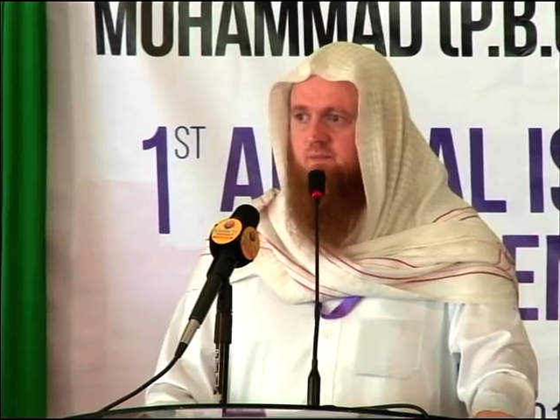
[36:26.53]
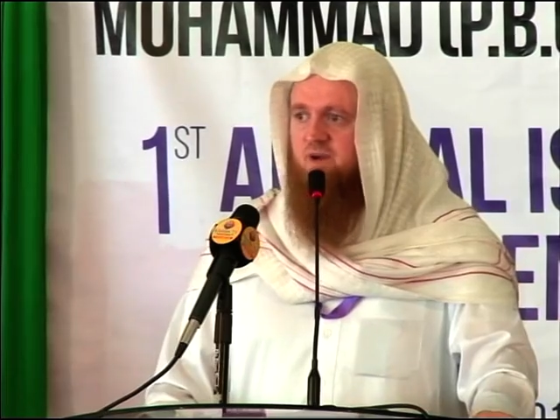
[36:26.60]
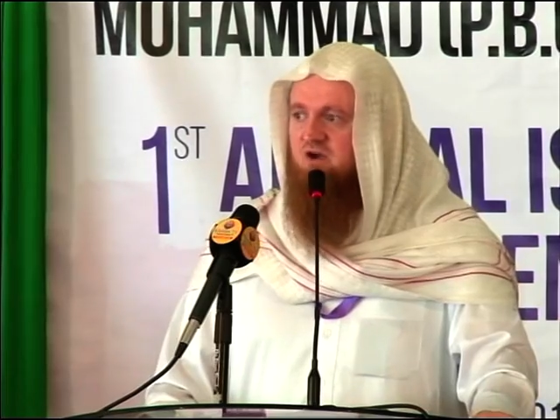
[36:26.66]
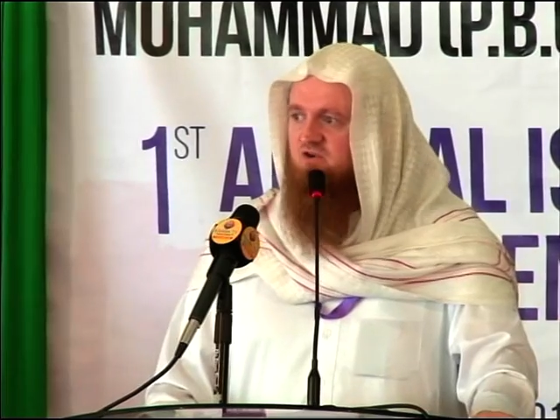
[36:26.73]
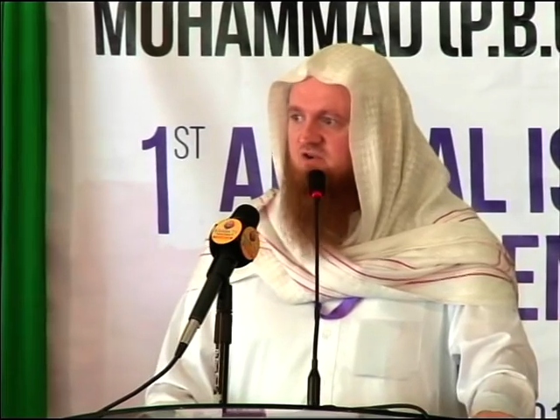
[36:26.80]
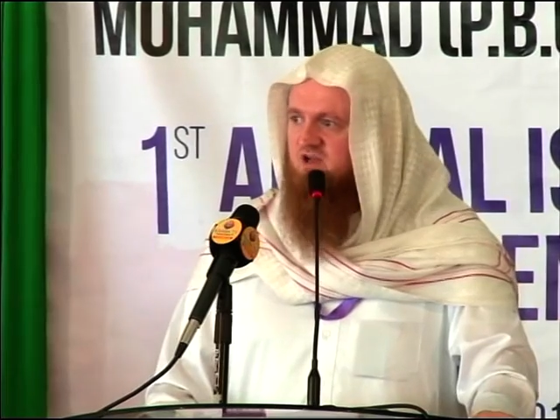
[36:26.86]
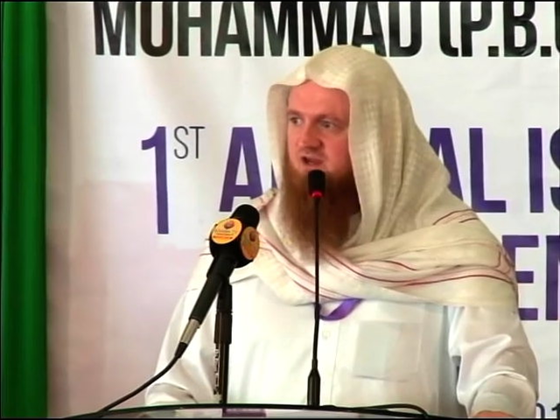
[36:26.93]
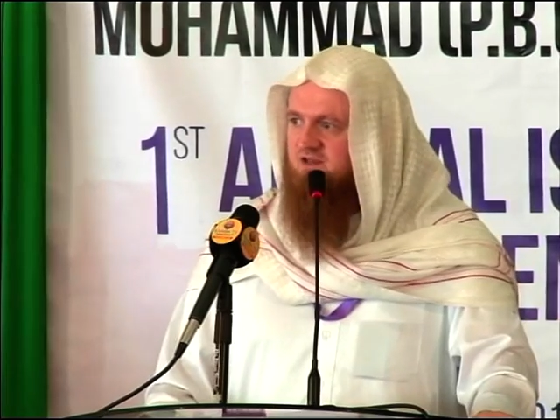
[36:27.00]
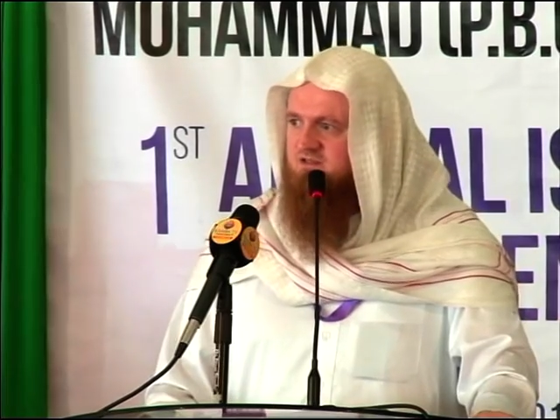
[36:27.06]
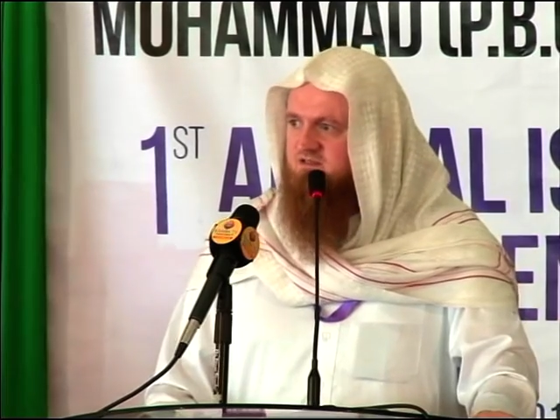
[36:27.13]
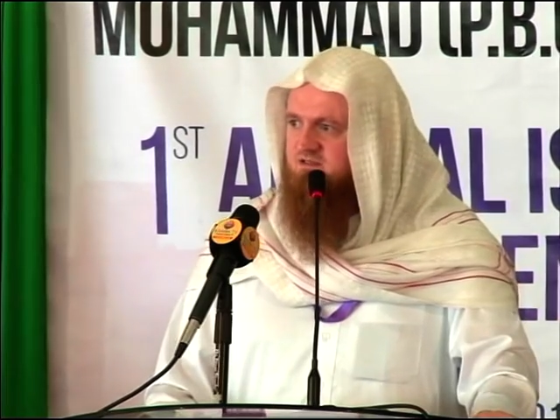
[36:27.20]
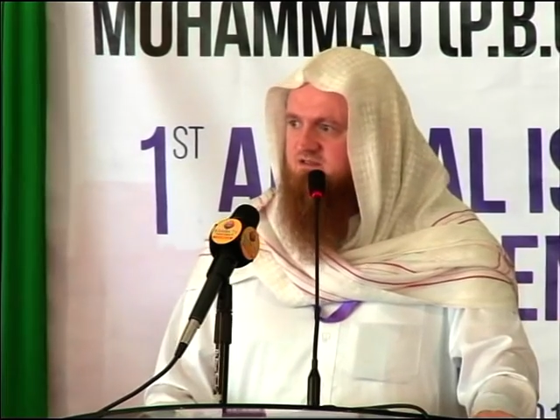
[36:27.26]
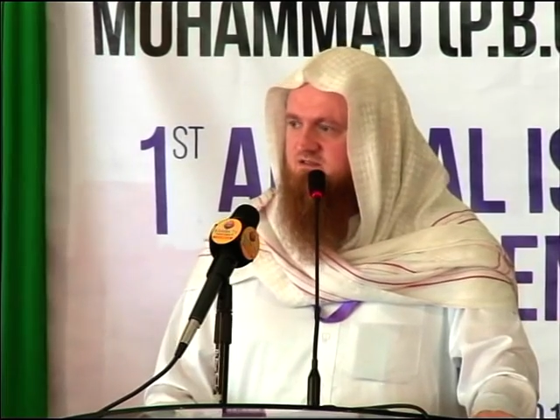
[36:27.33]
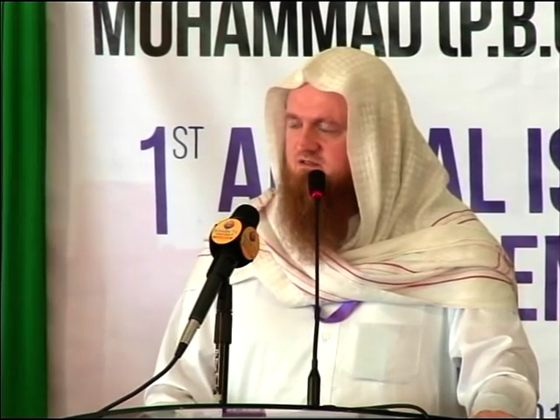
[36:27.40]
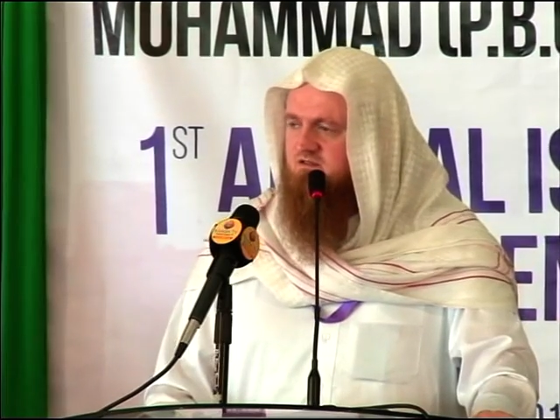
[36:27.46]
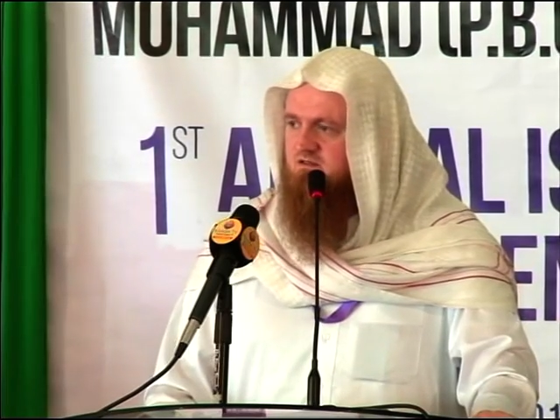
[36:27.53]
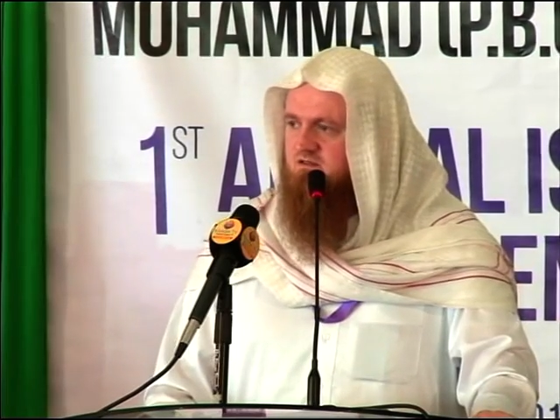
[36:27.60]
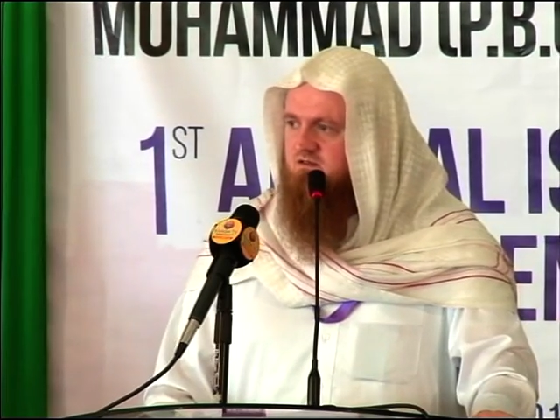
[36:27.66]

paradise